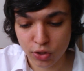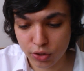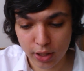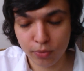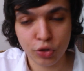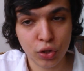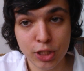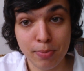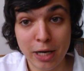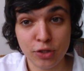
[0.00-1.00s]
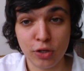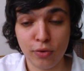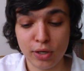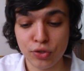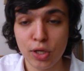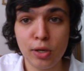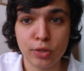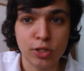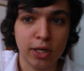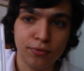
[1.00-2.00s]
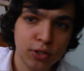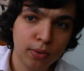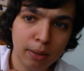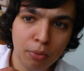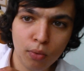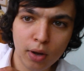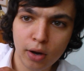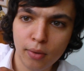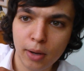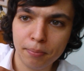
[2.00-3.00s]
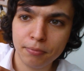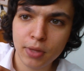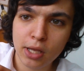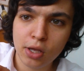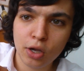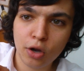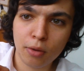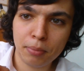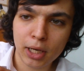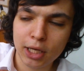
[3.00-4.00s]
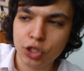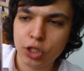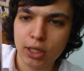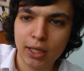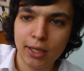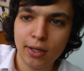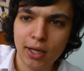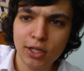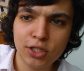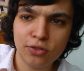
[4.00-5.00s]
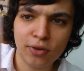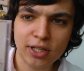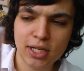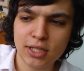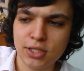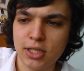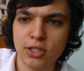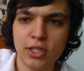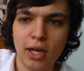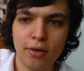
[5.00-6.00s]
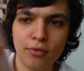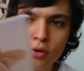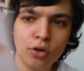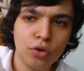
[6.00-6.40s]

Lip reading: So I was like, I want to try some Alison Krauss solo stuff. So I bought her compilation here. And this is fantastic stuff.